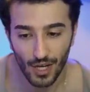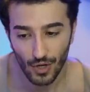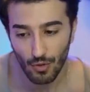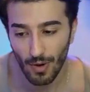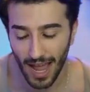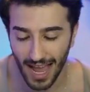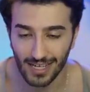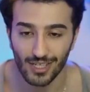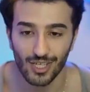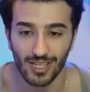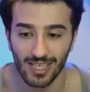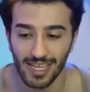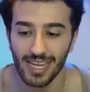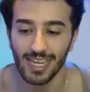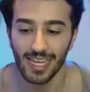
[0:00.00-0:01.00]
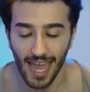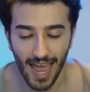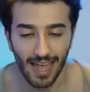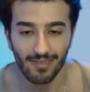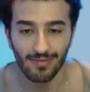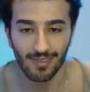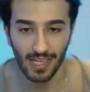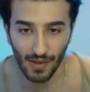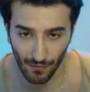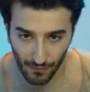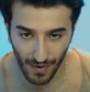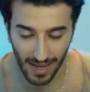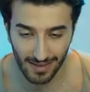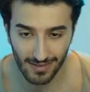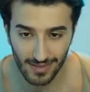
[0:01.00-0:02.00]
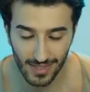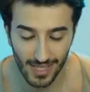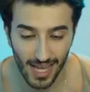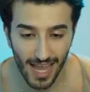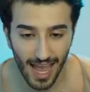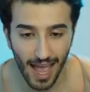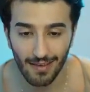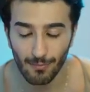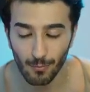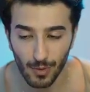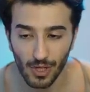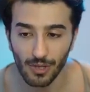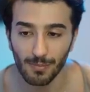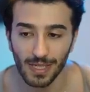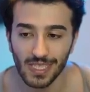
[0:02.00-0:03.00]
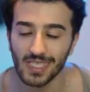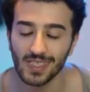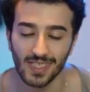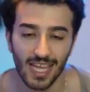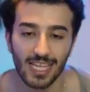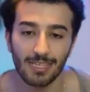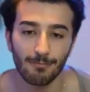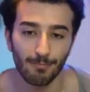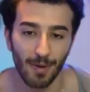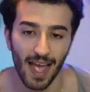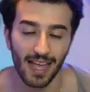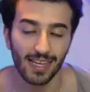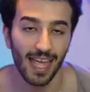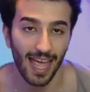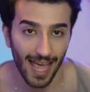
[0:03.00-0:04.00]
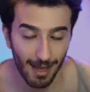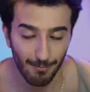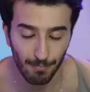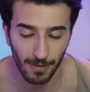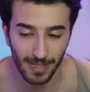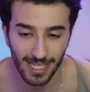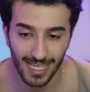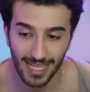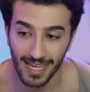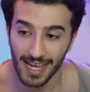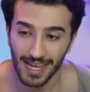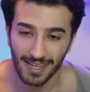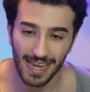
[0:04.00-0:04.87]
who actually can defend and will be staying back happily.